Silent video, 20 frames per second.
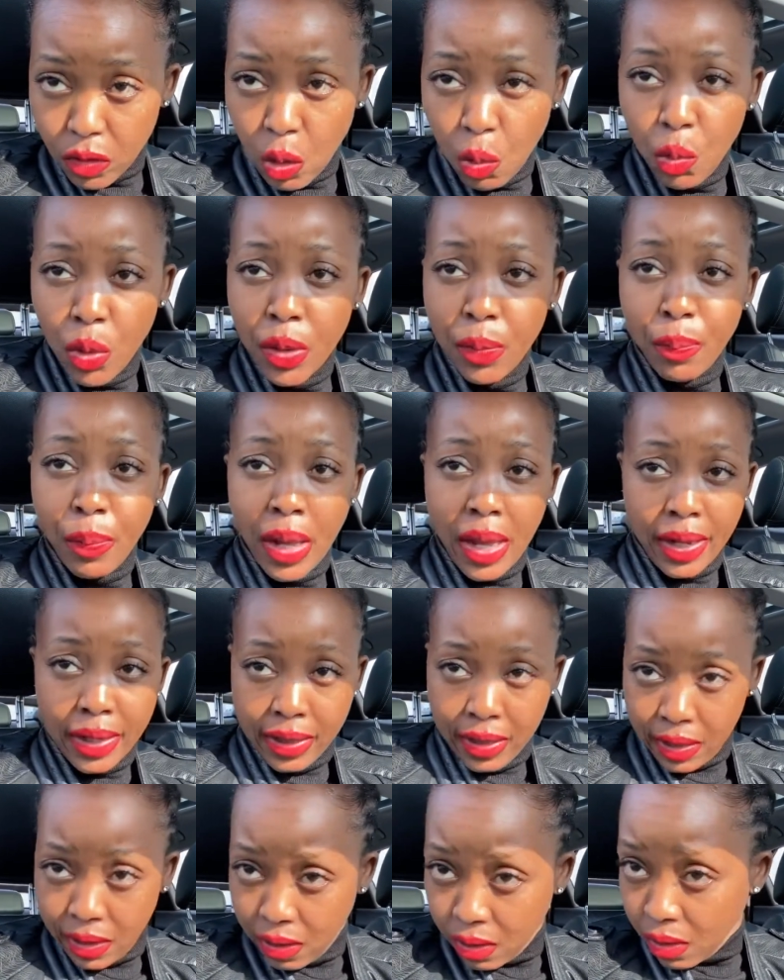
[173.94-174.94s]
with
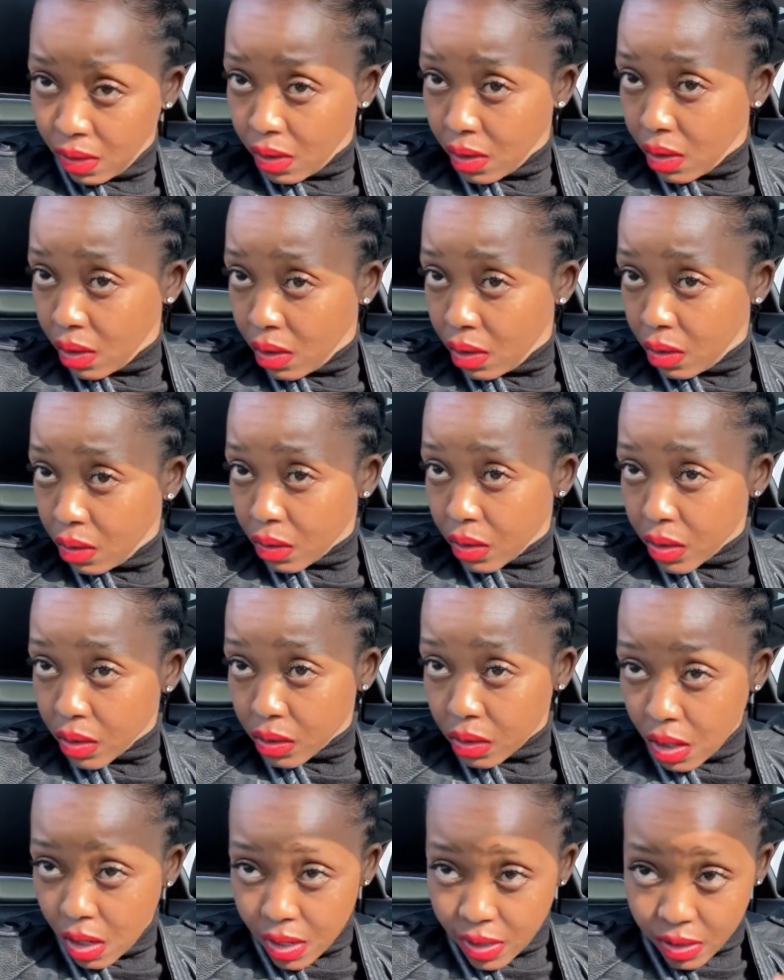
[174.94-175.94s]
Becky look at
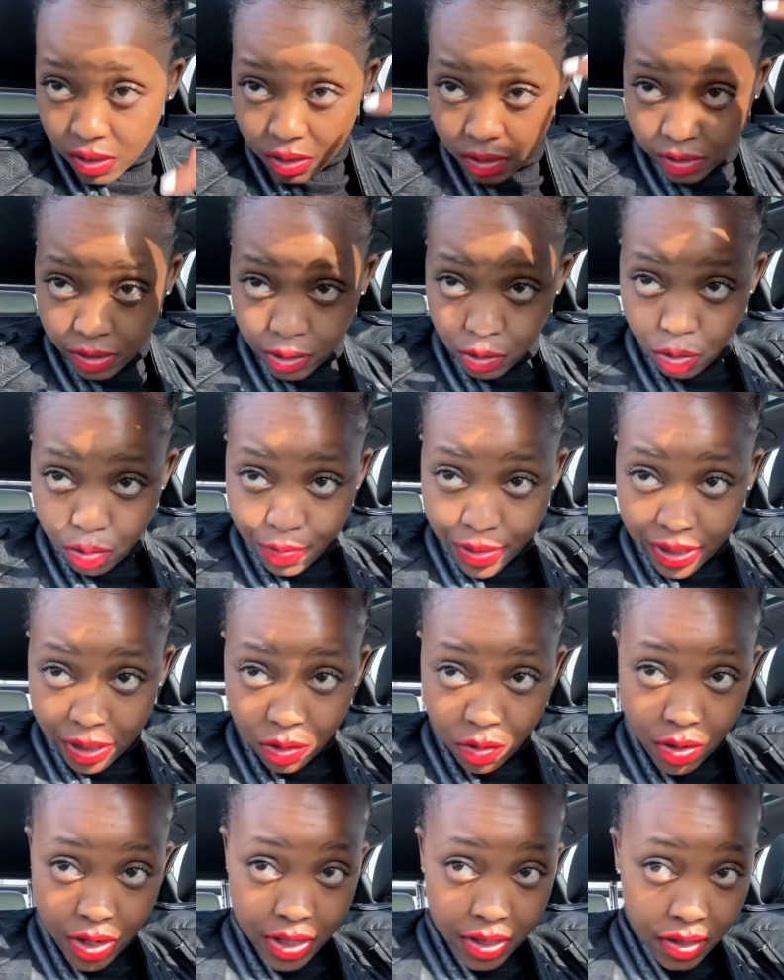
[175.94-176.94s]
guys look at all my
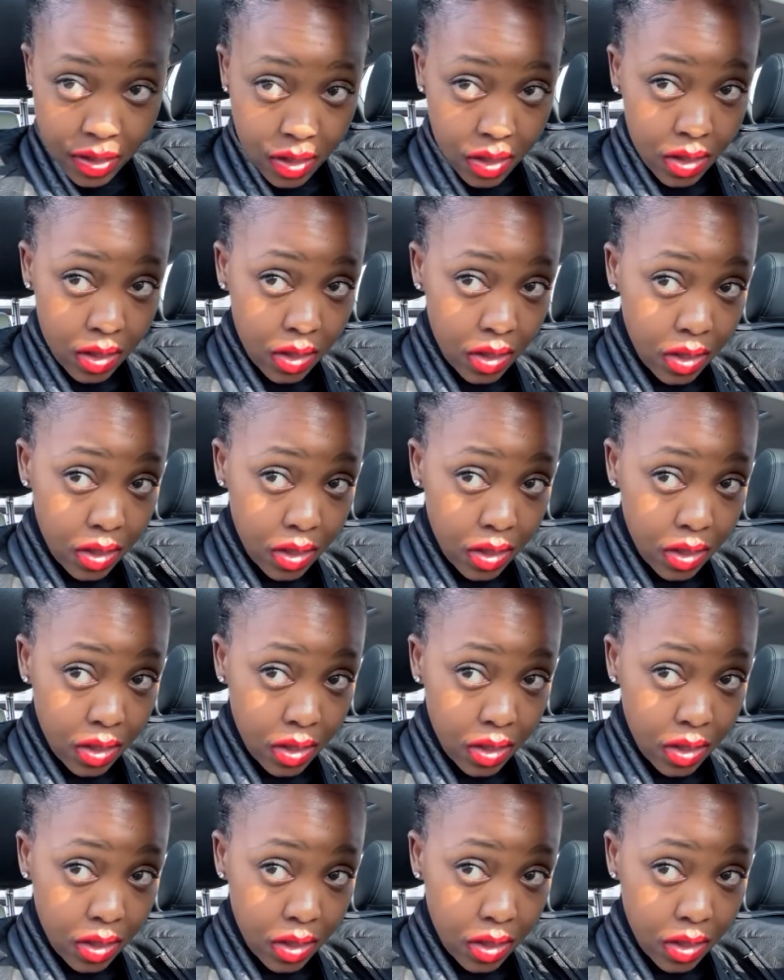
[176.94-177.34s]
grays